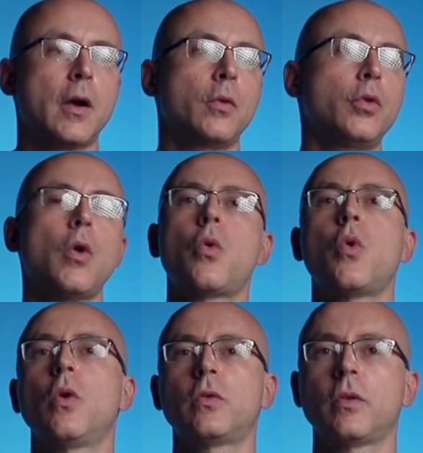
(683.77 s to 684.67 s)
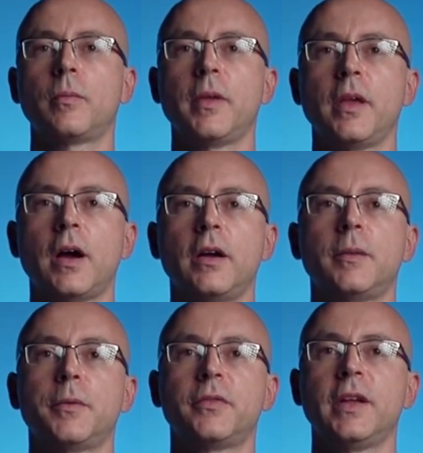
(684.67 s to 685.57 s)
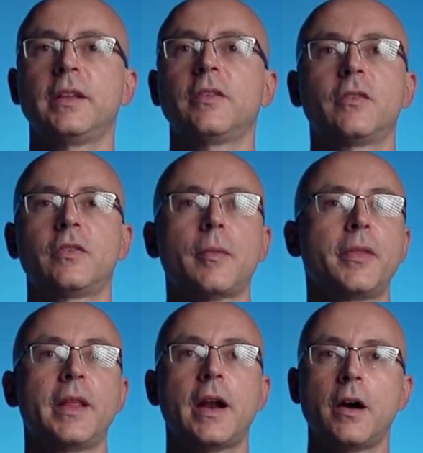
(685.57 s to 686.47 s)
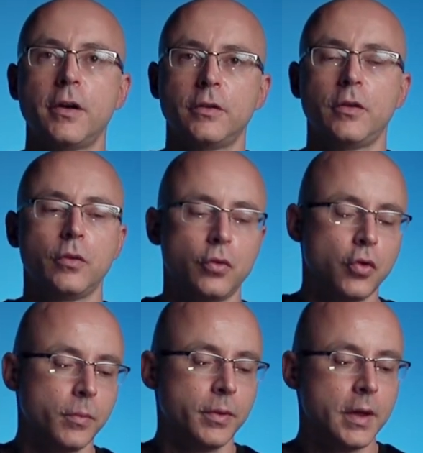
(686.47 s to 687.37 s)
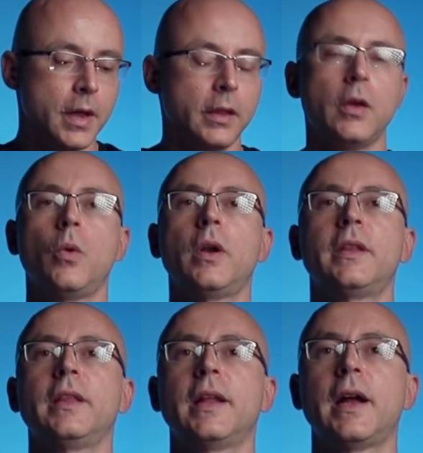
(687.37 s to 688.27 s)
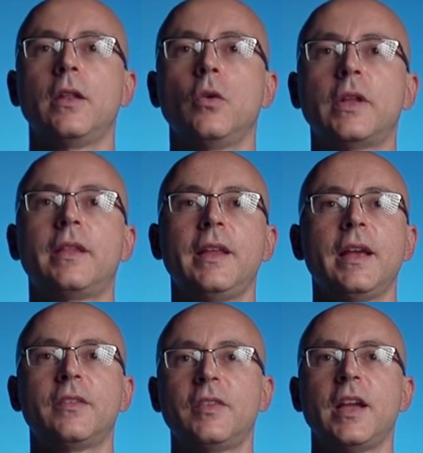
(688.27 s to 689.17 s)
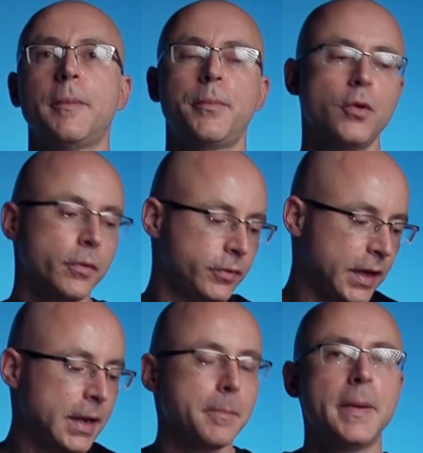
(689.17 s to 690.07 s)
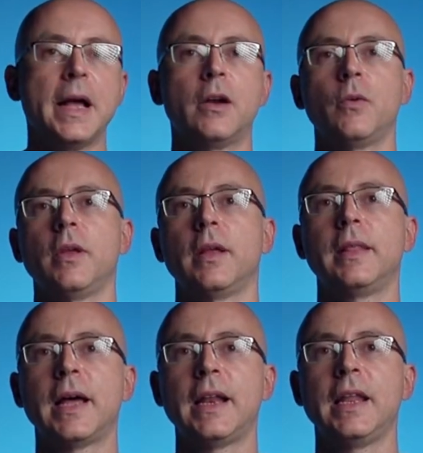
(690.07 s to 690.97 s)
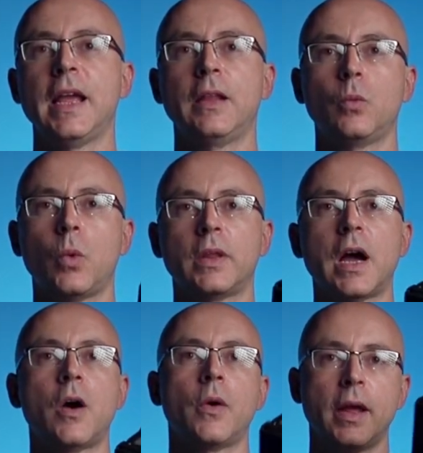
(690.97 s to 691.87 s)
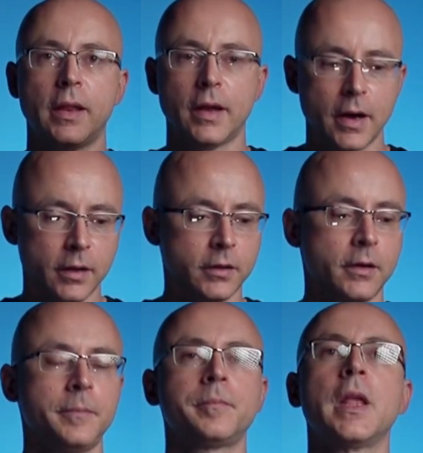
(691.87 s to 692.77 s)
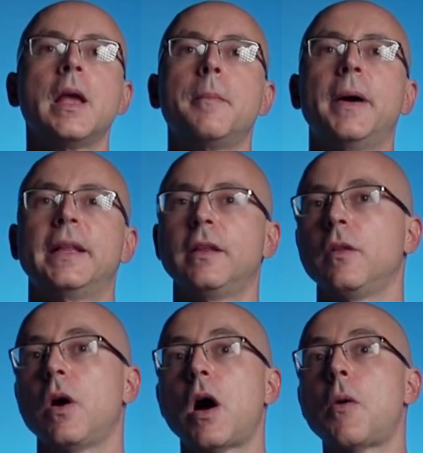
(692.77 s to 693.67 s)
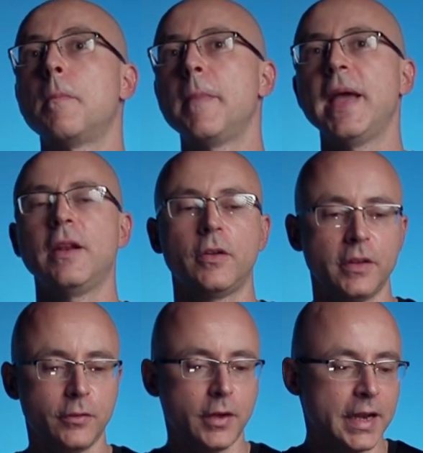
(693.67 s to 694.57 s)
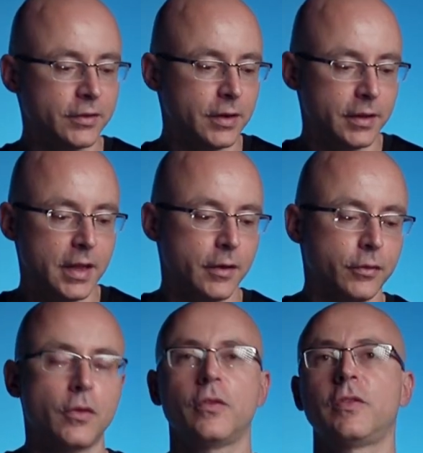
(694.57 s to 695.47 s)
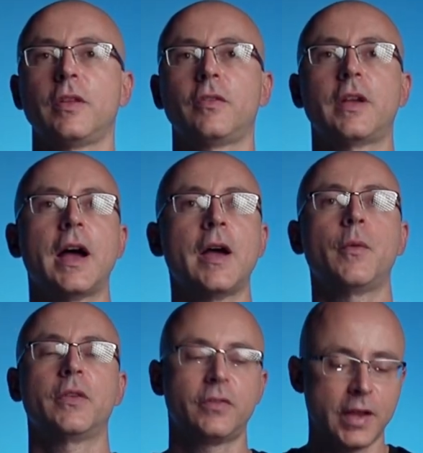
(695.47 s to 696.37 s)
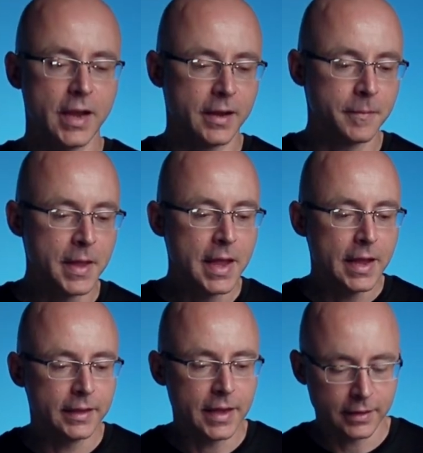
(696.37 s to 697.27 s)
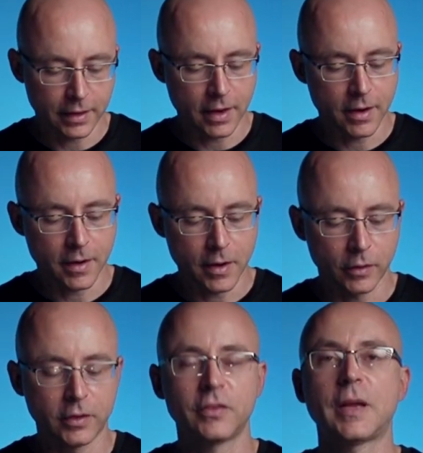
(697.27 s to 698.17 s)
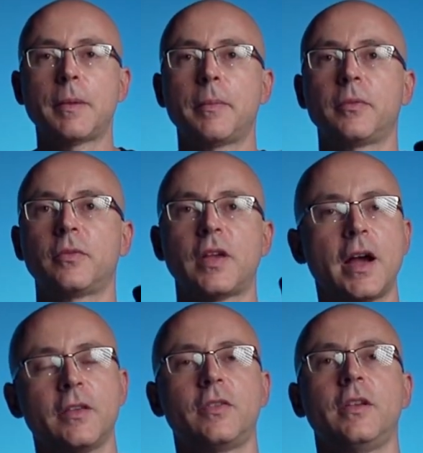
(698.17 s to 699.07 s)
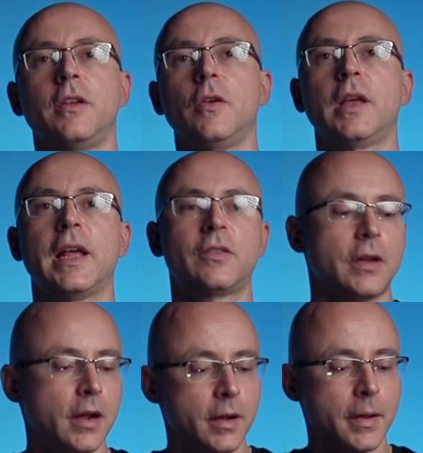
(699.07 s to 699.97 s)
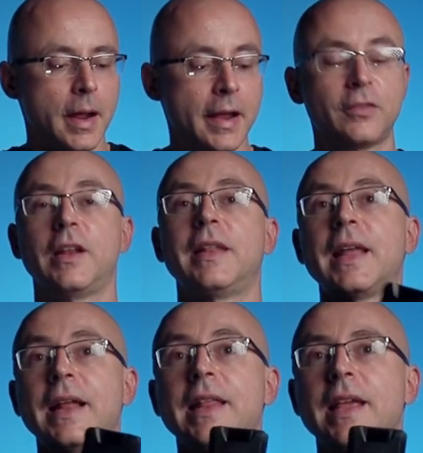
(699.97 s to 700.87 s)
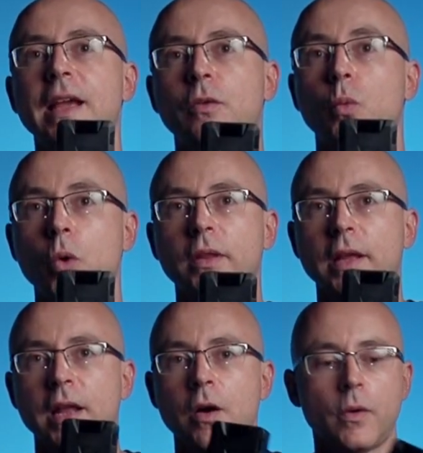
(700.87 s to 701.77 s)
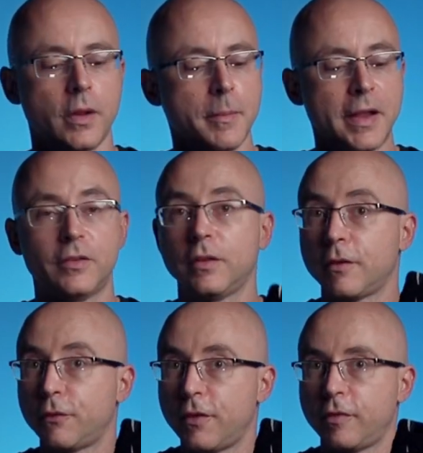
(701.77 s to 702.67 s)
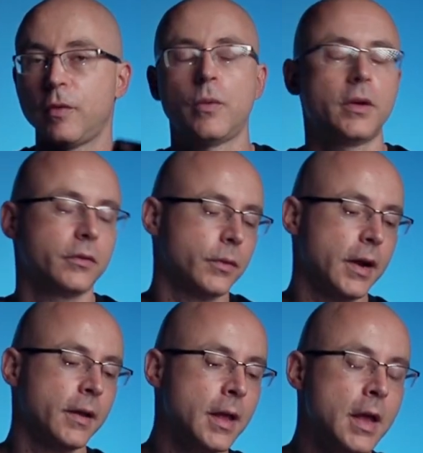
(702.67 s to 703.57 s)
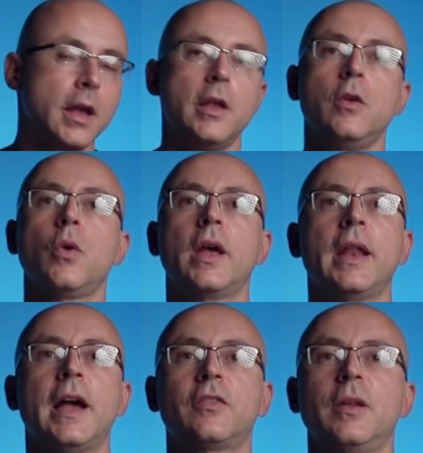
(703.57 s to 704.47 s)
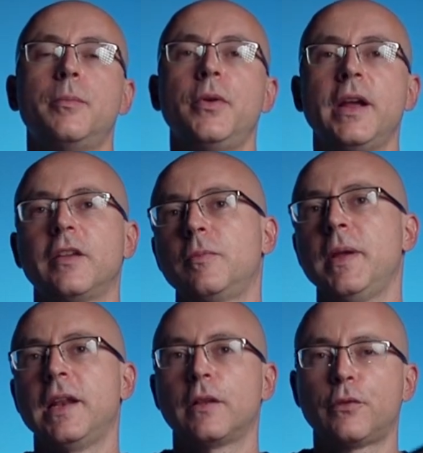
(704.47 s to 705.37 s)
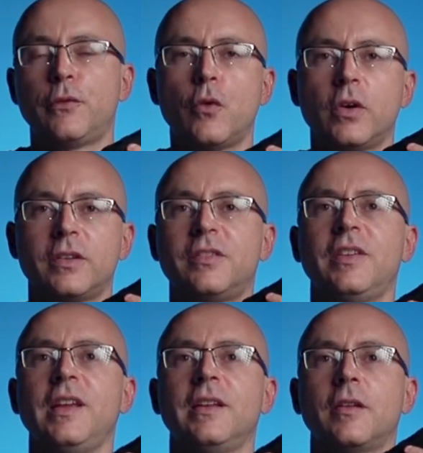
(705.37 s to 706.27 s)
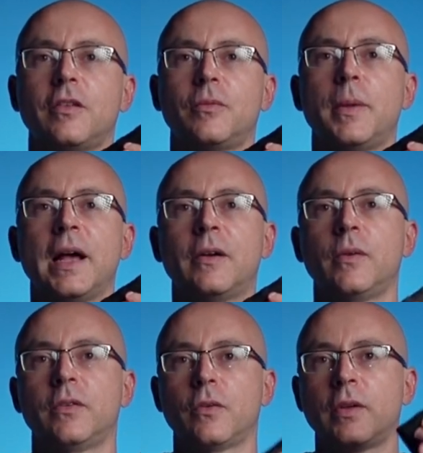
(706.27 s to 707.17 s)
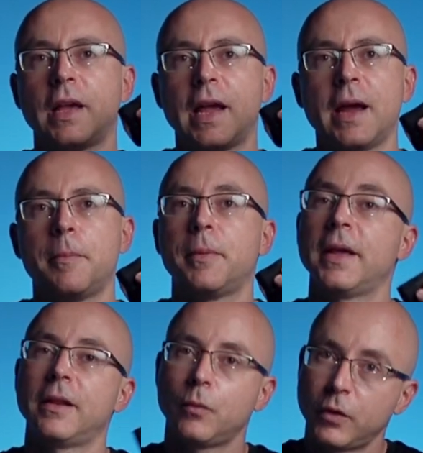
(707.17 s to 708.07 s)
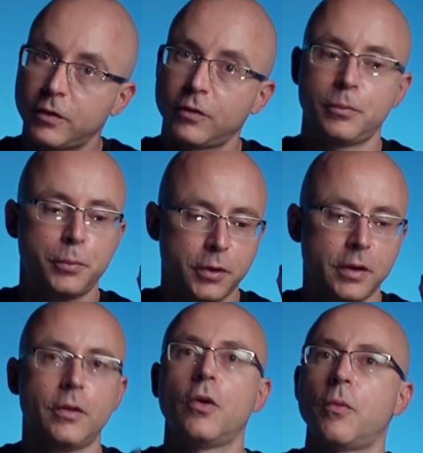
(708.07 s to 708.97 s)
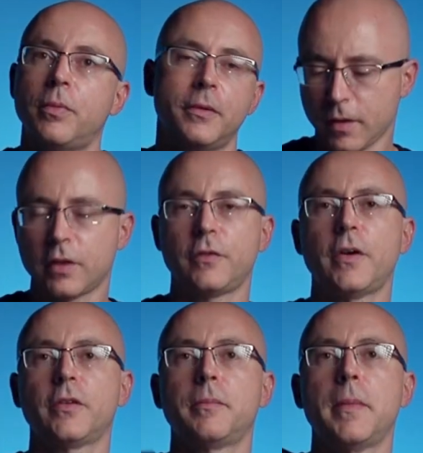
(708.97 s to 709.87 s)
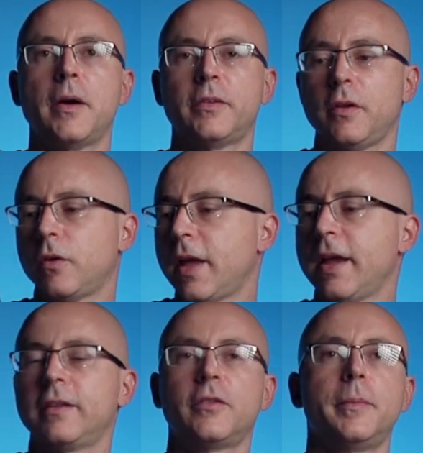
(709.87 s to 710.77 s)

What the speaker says: Don't quote on me 100%, this is something that I heard on YouTube. The only thing that I know, that TSA approves any battery 98 watt-hour and under, but I didn't know how many of these you can actually take. So this guy was saying that on this type of size here, you can actually 98 watt an hour. Imagine the 50 ones, right? You can actually bring as many as 14 of these batteries on an airplane, which is pretty dope. As far as mounting or hanging this